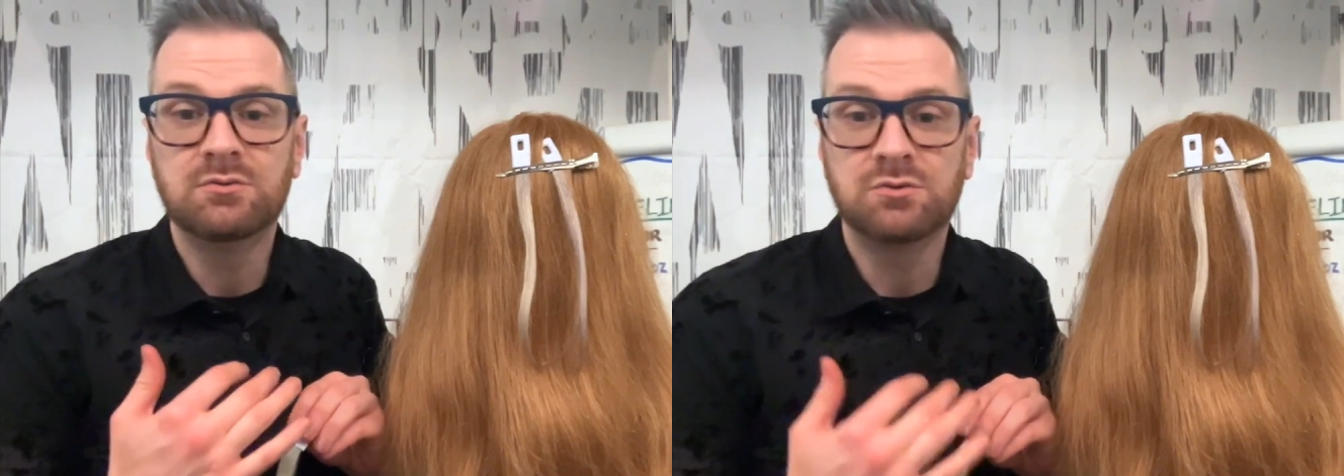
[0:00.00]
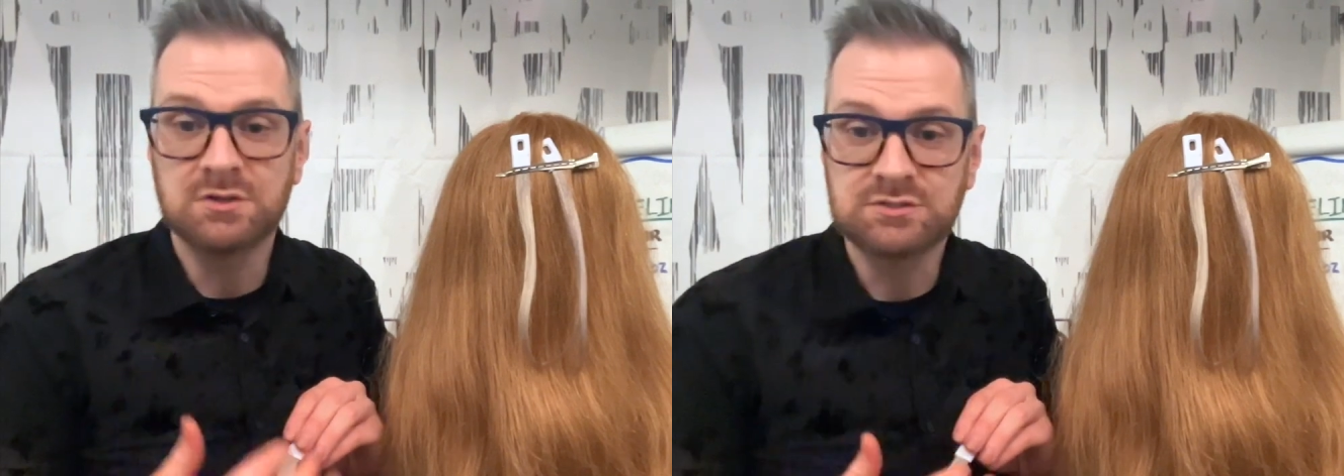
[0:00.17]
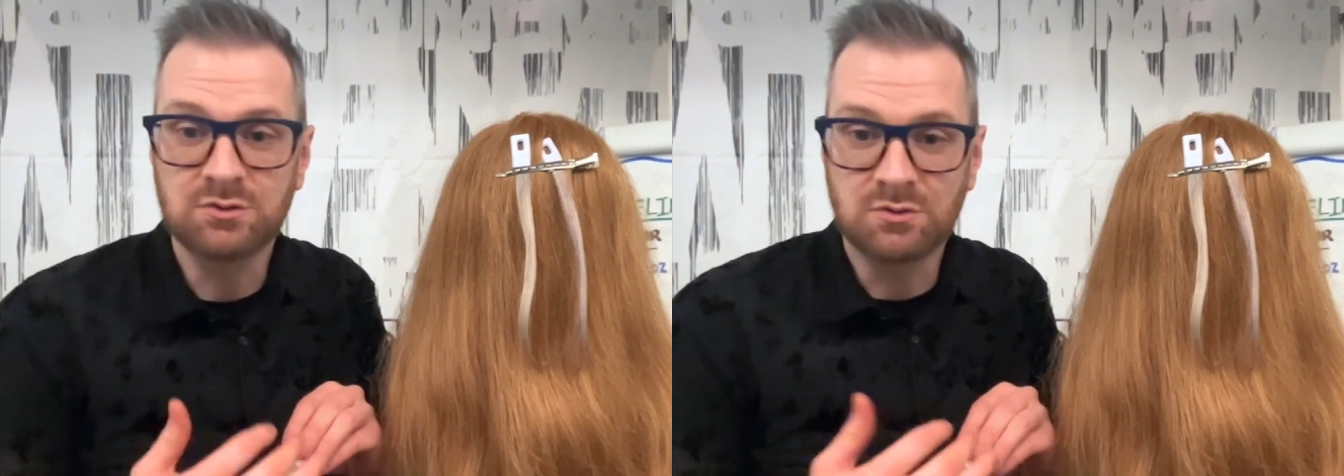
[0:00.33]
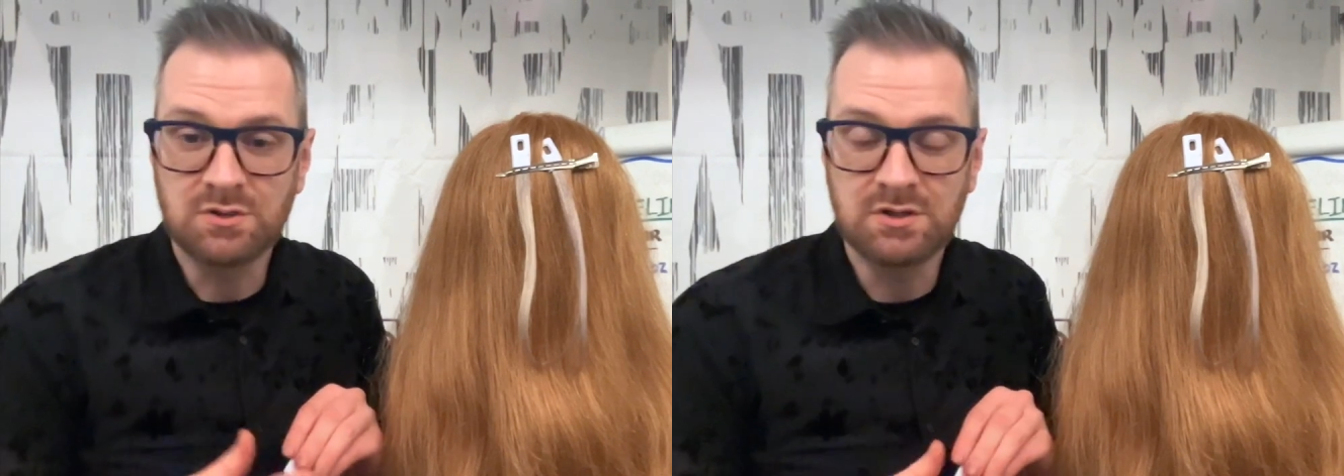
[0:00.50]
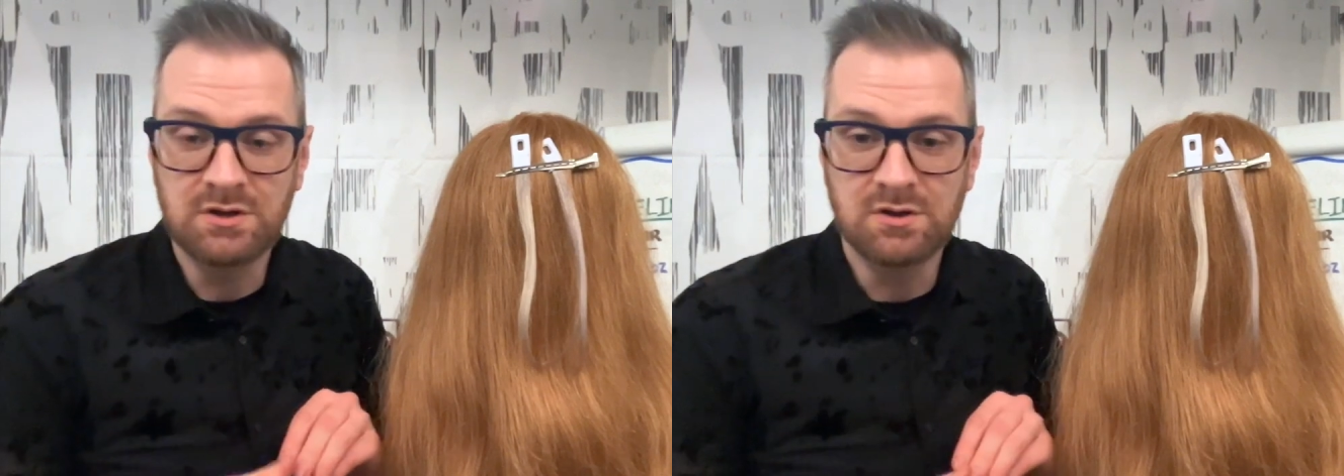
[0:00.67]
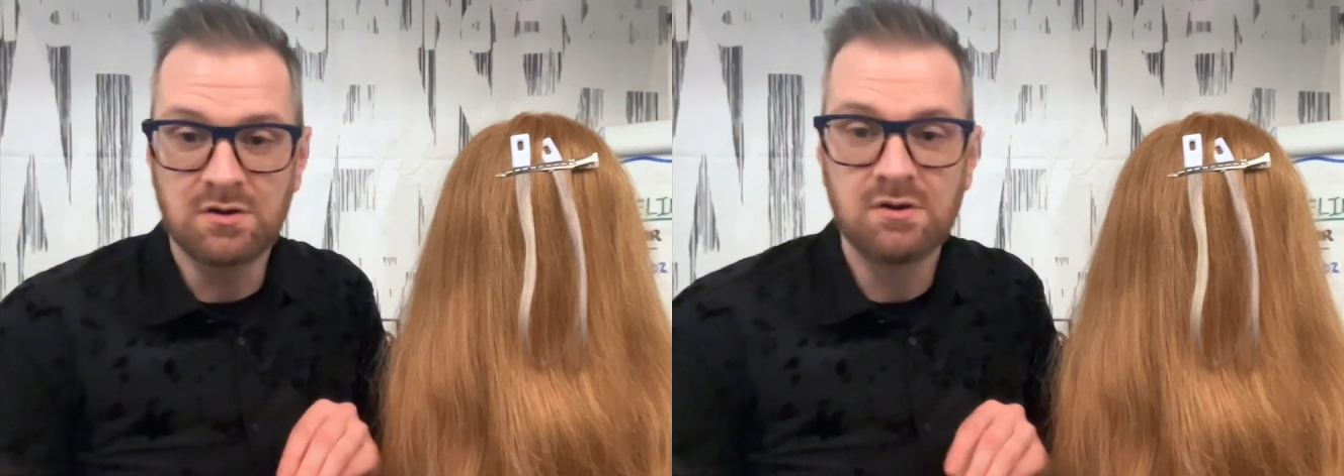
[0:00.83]
crystal
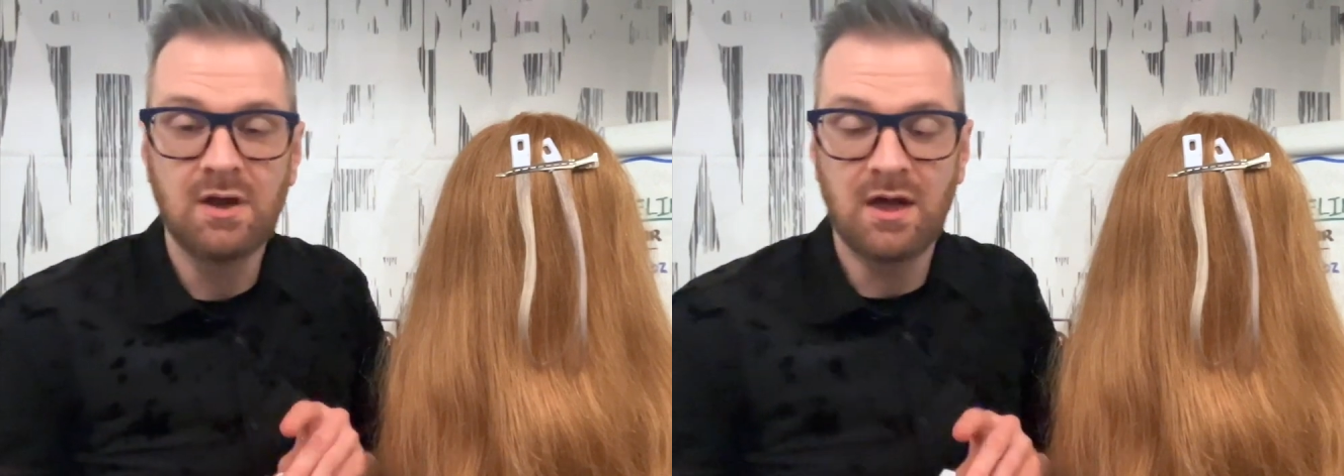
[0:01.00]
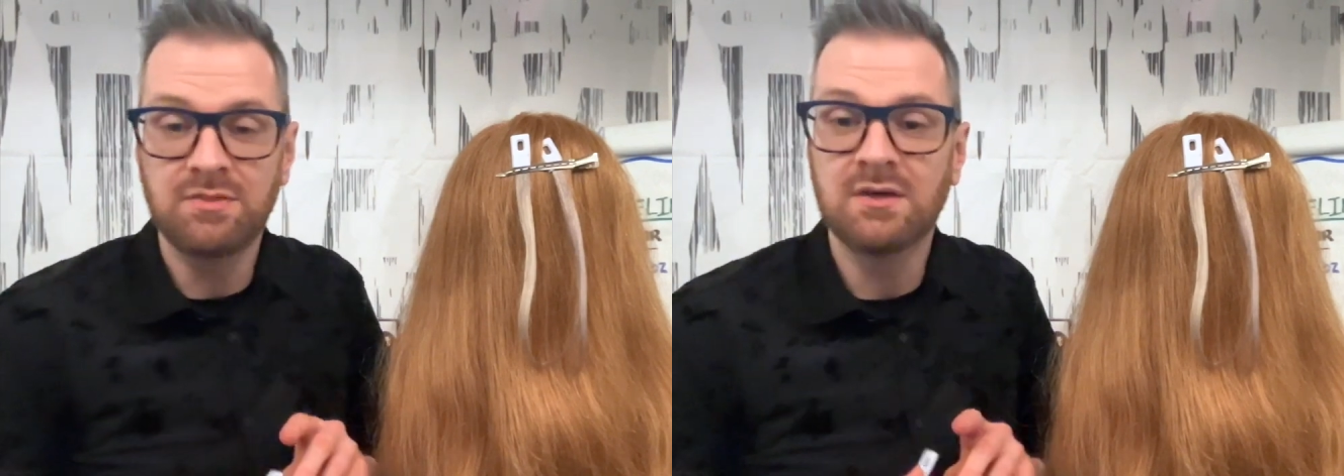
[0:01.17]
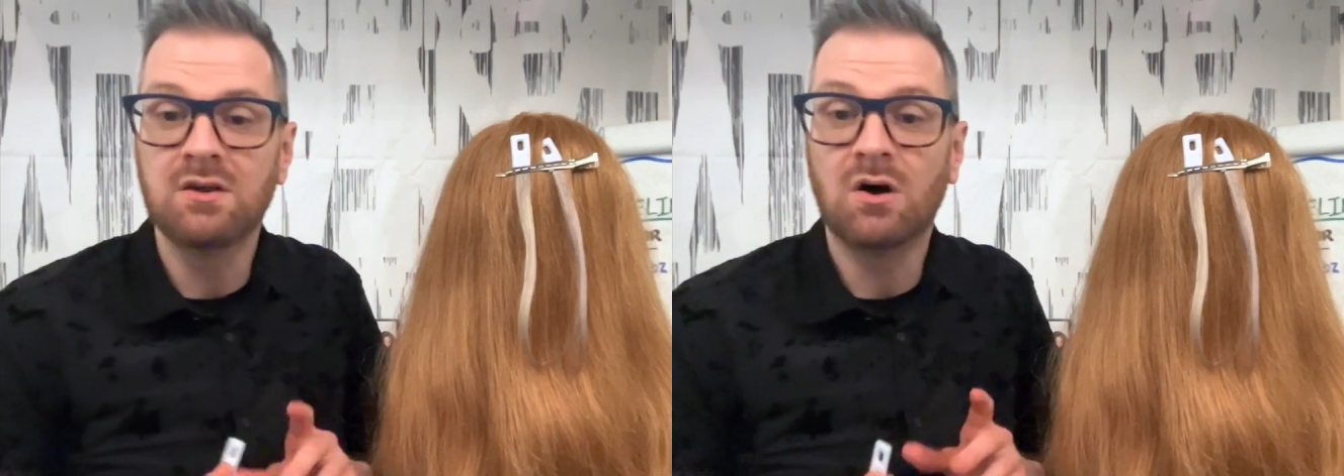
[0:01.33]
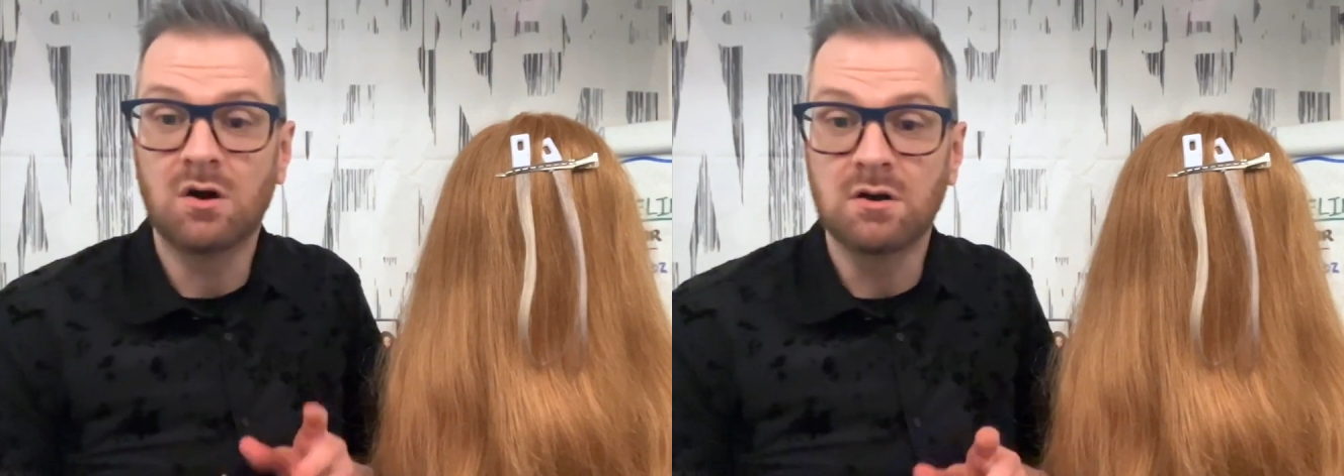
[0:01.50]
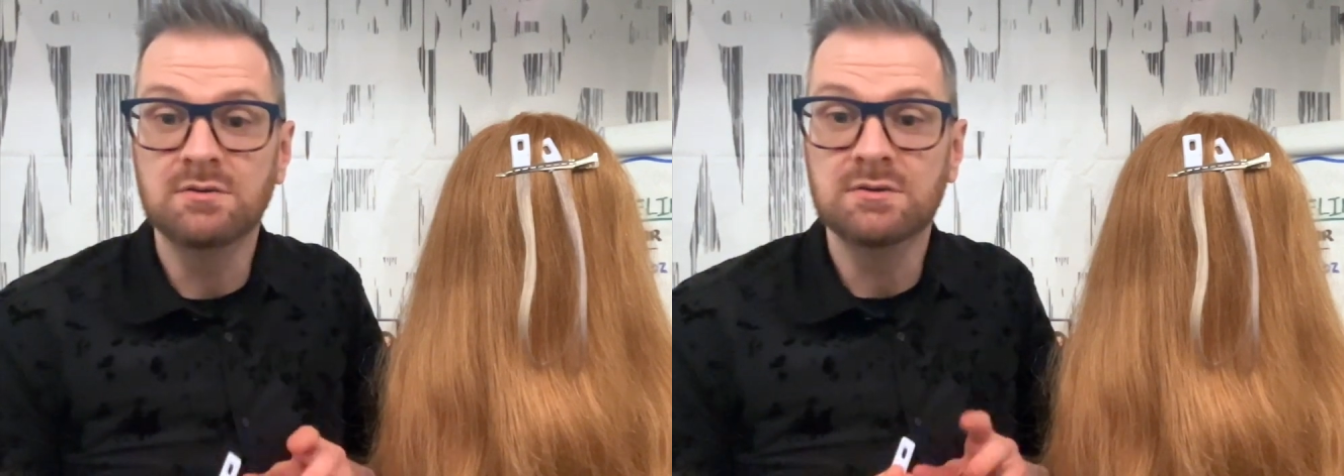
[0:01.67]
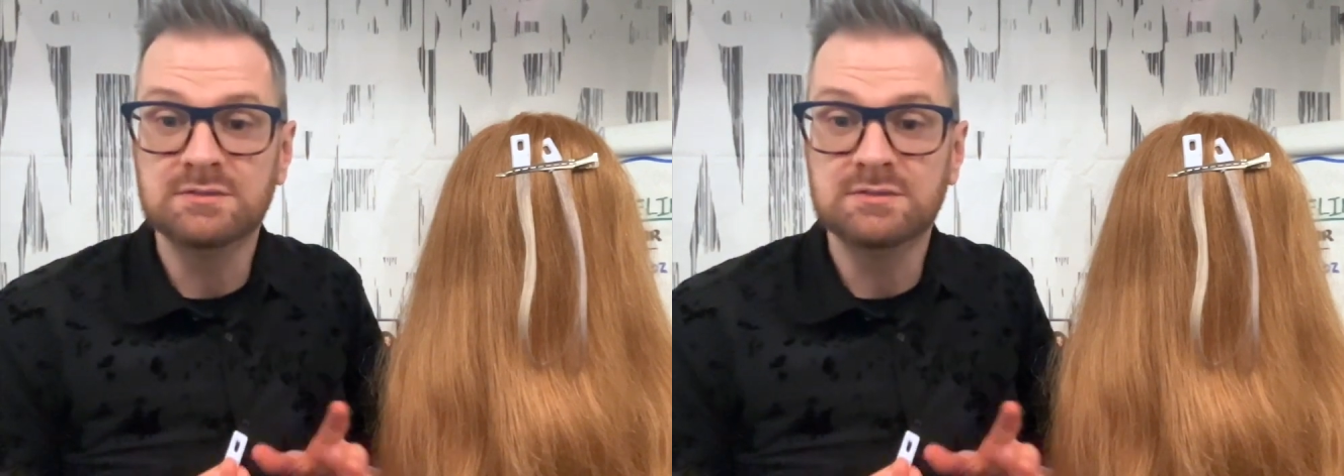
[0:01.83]
clear and then our